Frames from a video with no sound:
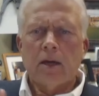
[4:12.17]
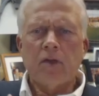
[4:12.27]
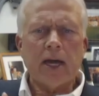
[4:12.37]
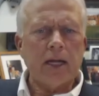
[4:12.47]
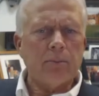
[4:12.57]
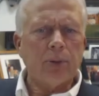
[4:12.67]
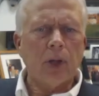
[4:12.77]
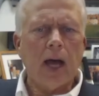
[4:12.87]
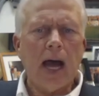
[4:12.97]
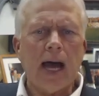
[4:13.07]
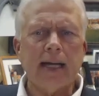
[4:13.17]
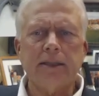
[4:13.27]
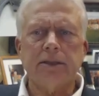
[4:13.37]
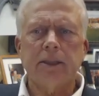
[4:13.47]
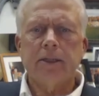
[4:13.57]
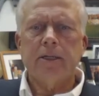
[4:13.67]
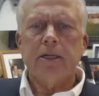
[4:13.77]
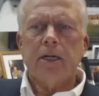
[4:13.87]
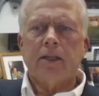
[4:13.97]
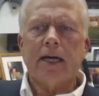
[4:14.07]
That implies
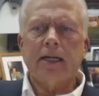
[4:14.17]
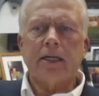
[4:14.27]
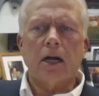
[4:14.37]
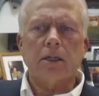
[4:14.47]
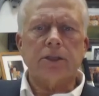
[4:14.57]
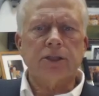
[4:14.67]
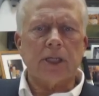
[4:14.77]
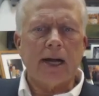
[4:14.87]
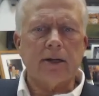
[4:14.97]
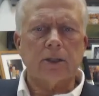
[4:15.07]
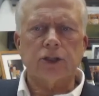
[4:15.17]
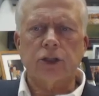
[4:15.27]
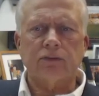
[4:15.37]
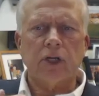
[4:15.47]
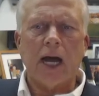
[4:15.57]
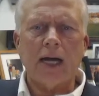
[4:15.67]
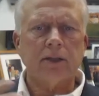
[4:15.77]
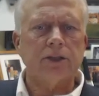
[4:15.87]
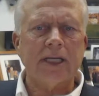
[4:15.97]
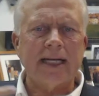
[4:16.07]
that in our desire to serve God,
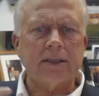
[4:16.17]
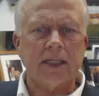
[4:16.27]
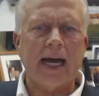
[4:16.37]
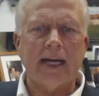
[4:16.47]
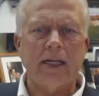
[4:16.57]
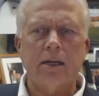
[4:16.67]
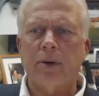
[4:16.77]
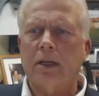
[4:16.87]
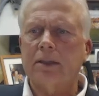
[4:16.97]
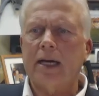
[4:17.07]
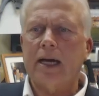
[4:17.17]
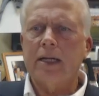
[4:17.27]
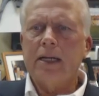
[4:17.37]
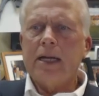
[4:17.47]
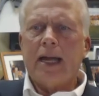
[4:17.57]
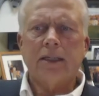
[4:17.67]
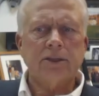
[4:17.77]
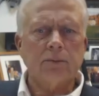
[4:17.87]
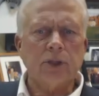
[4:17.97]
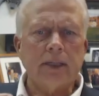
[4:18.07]
there's anxiety about that. And
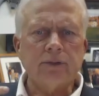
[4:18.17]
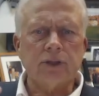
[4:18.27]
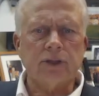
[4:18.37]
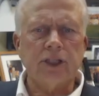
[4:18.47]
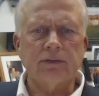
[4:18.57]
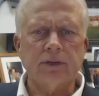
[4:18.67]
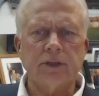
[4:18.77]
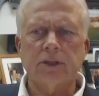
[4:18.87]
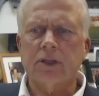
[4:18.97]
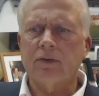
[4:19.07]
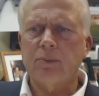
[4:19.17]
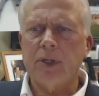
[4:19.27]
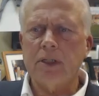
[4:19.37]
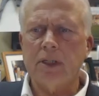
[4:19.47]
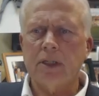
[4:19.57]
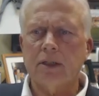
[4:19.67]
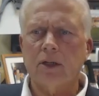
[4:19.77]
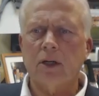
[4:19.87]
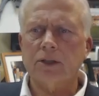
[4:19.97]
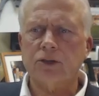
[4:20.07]
sometimes there's differences of opinion and
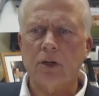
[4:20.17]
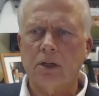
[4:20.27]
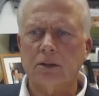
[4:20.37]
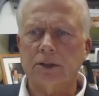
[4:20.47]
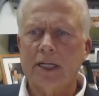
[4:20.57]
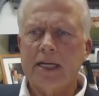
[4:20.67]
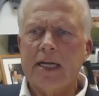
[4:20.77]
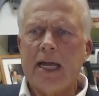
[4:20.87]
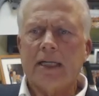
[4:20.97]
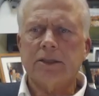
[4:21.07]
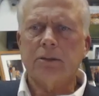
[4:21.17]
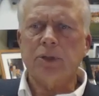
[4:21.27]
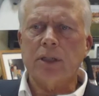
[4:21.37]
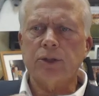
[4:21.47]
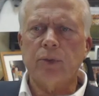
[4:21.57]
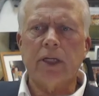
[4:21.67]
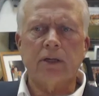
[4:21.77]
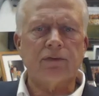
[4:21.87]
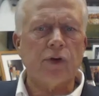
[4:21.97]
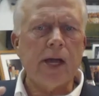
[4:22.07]
there are struggles. And sometimes we get
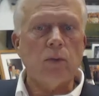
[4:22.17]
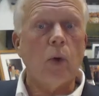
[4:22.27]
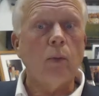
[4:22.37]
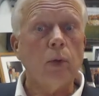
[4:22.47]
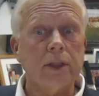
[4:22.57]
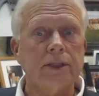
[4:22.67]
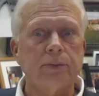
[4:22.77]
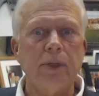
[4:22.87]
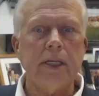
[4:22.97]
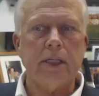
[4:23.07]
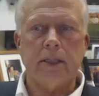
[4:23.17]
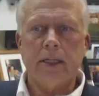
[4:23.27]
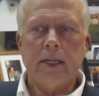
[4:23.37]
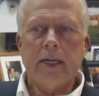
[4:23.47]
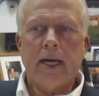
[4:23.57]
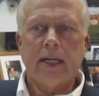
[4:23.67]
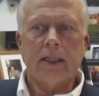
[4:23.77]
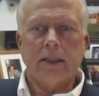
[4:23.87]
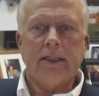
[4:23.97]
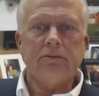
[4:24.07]
afraid, what will this mean? And
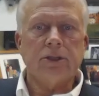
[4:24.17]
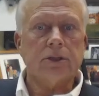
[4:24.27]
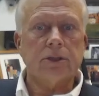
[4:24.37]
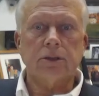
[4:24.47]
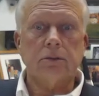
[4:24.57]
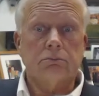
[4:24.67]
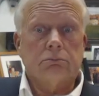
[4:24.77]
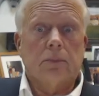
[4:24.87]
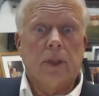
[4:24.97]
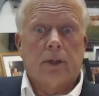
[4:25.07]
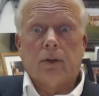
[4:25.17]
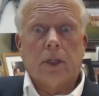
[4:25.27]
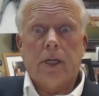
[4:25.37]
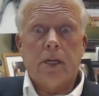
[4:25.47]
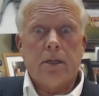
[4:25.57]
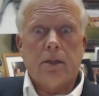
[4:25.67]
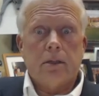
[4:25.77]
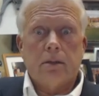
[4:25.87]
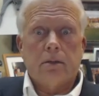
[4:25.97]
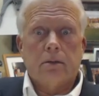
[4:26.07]
it leaves us literally
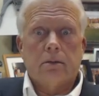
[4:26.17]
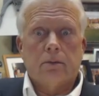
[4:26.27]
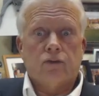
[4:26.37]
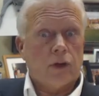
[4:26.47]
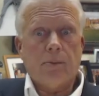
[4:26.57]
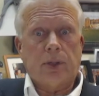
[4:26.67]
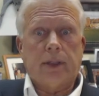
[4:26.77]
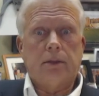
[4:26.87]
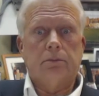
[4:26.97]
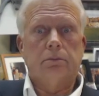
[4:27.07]
trembling.